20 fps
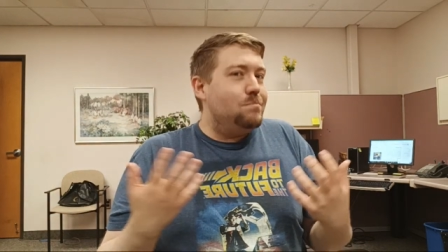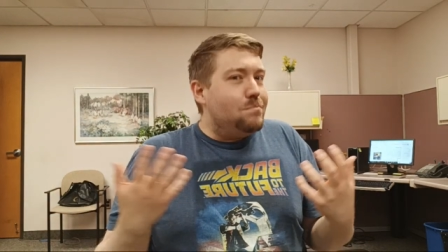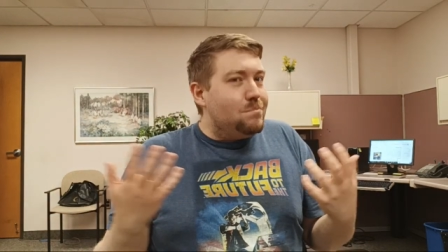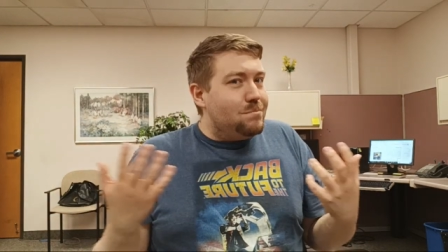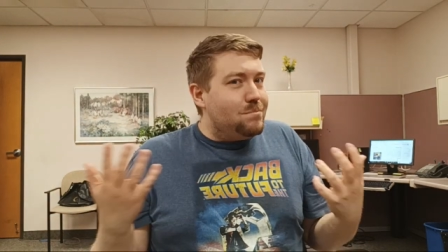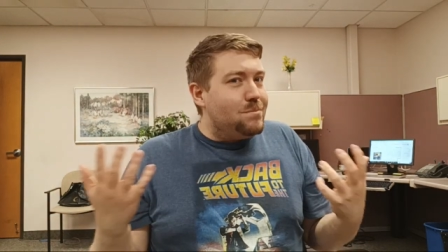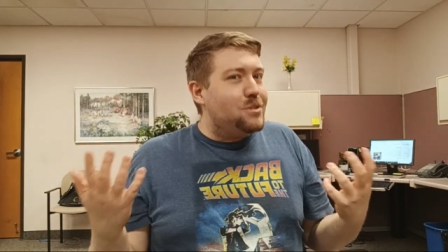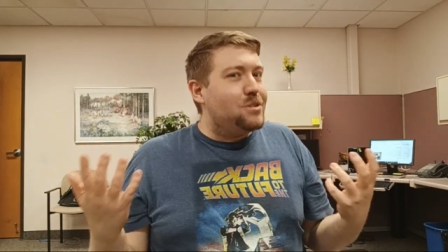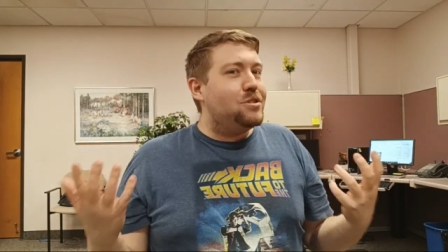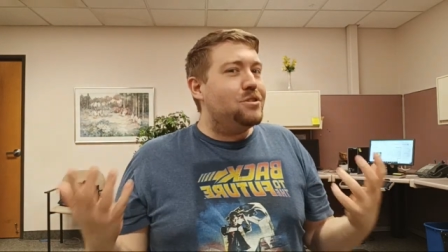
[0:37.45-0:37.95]

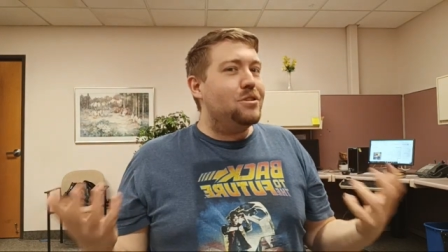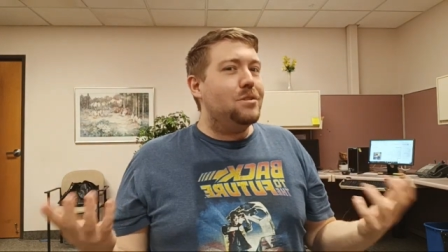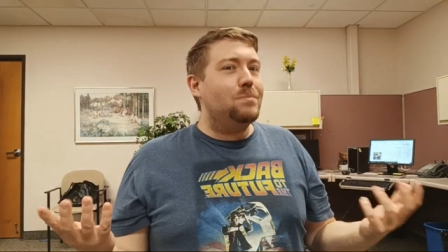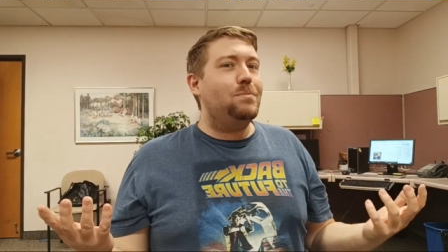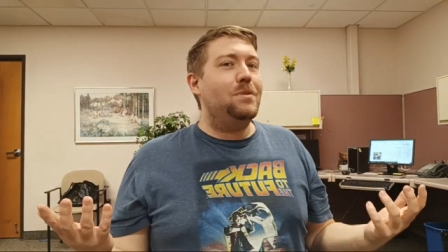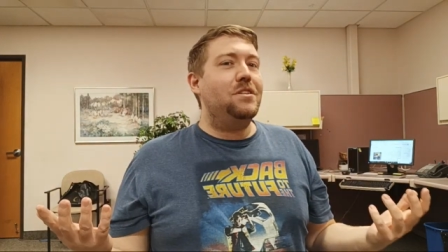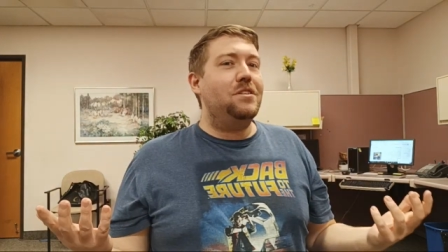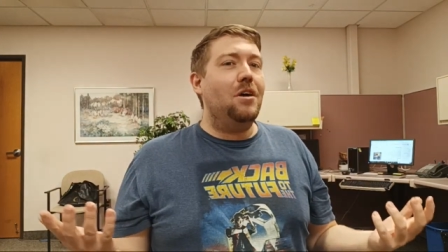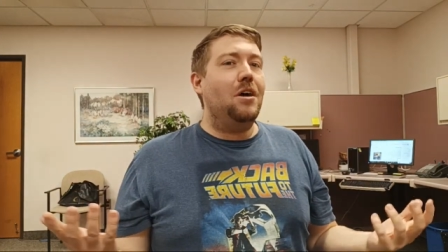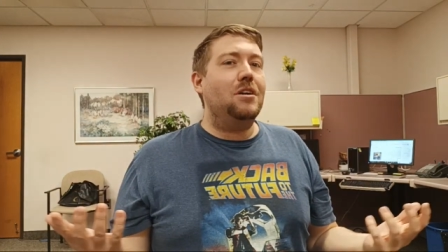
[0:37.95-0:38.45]
should be
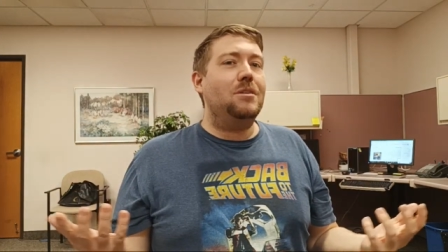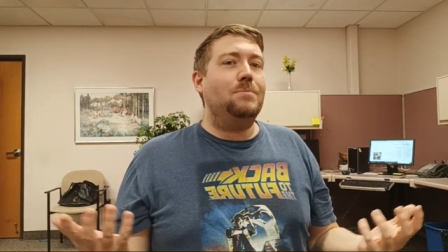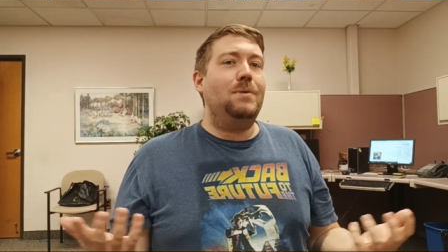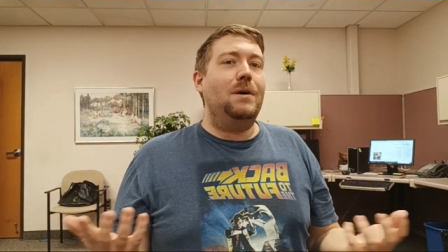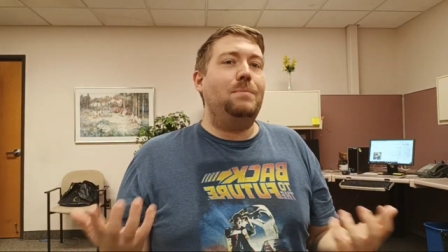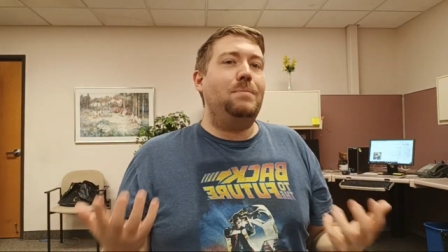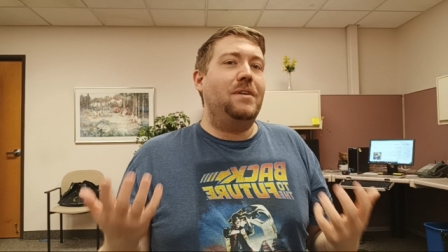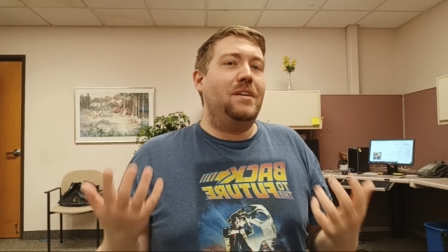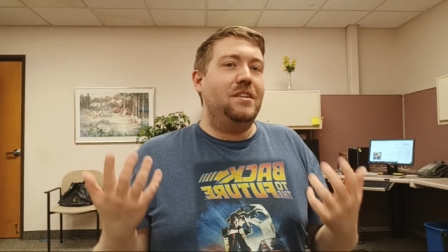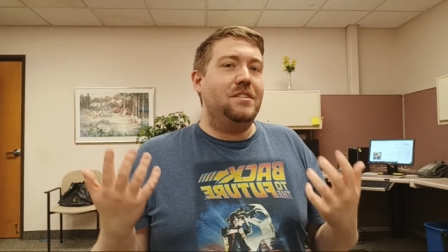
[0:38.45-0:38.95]
talked about
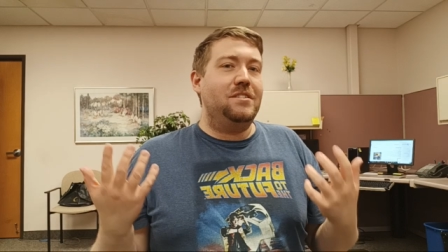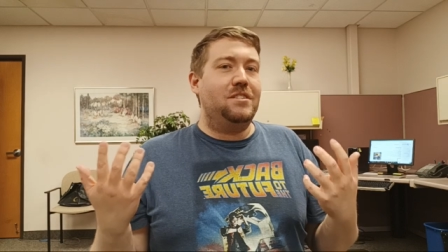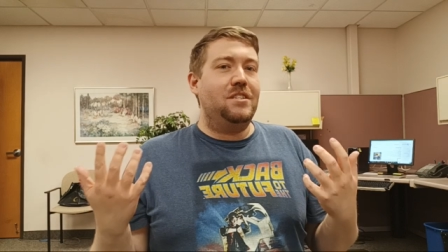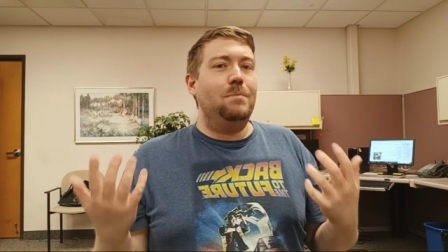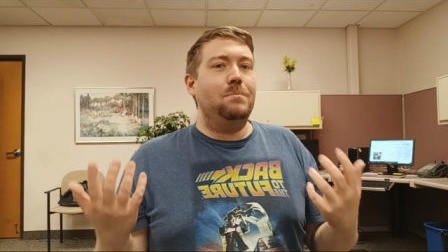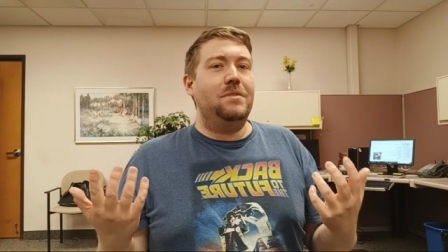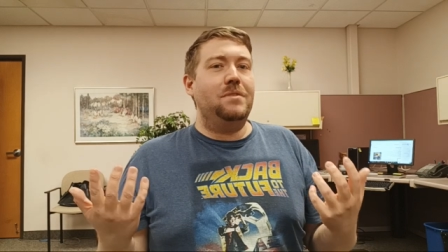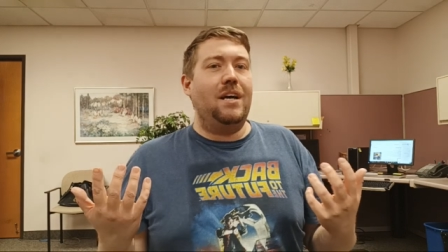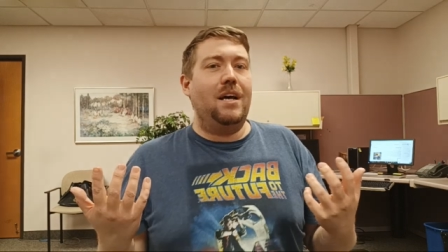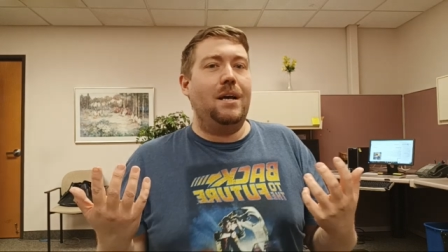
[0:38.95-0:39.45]
because
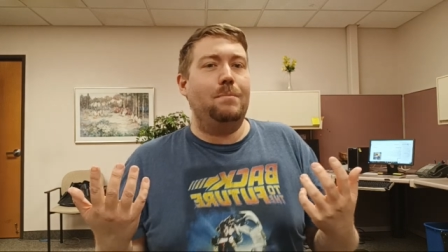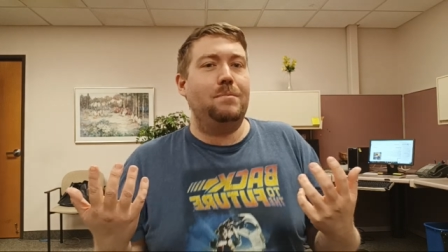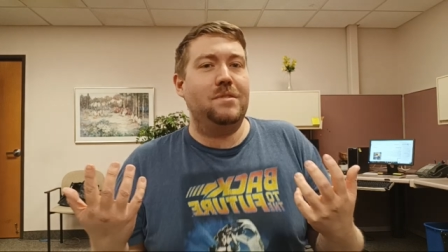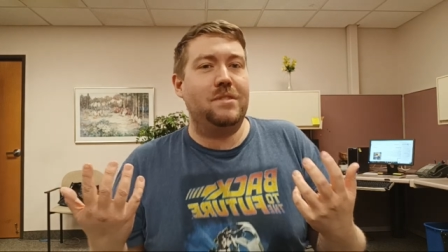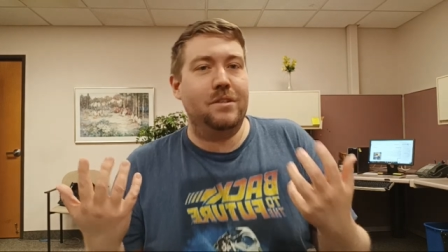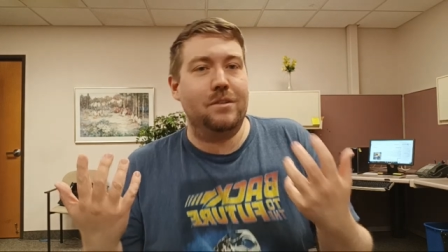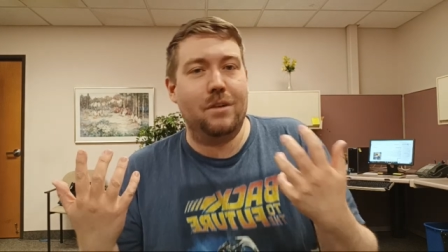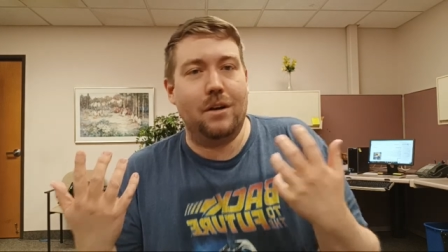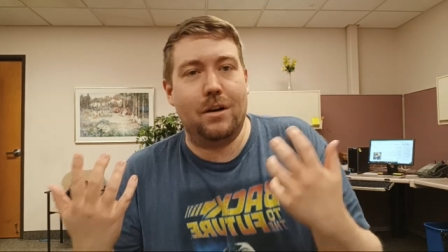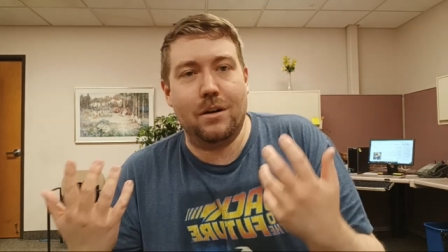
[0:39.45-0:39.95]
sometimes
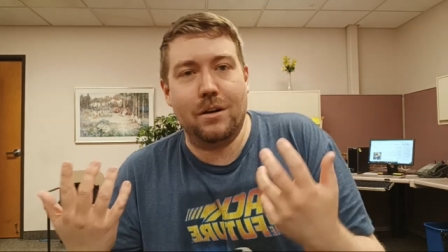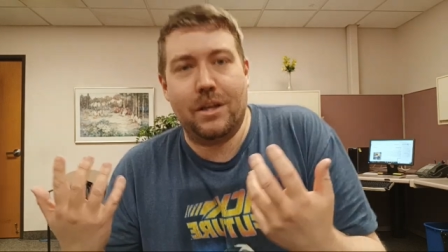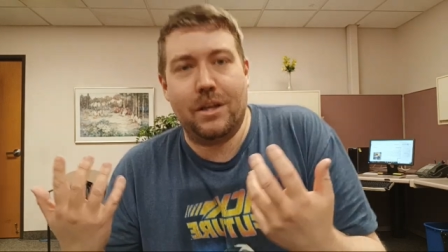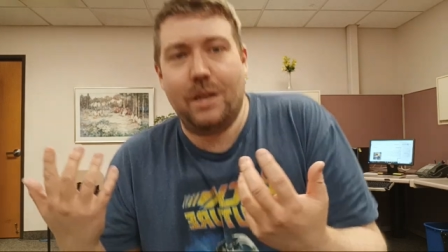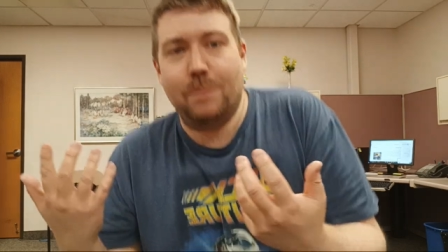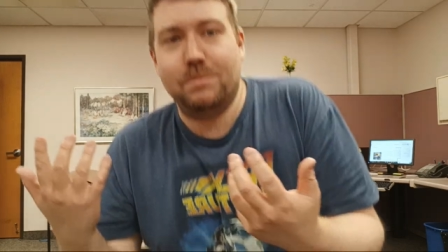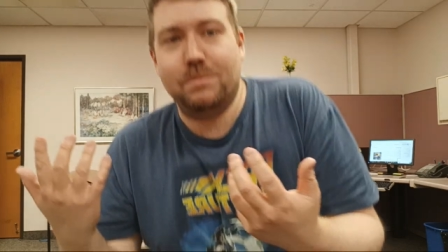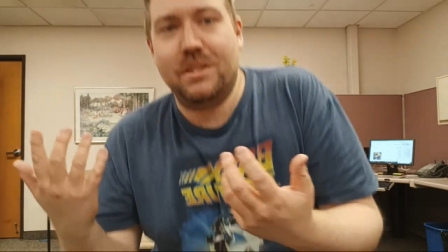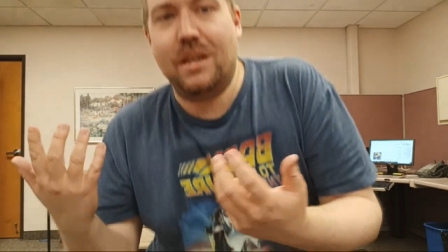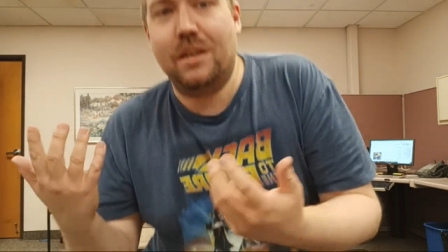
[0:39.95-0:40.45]
there are
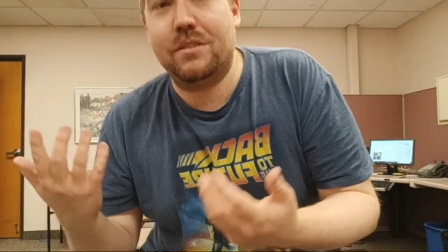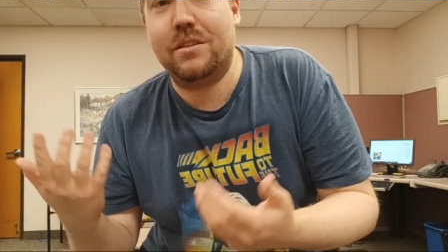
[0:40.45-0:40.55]
games out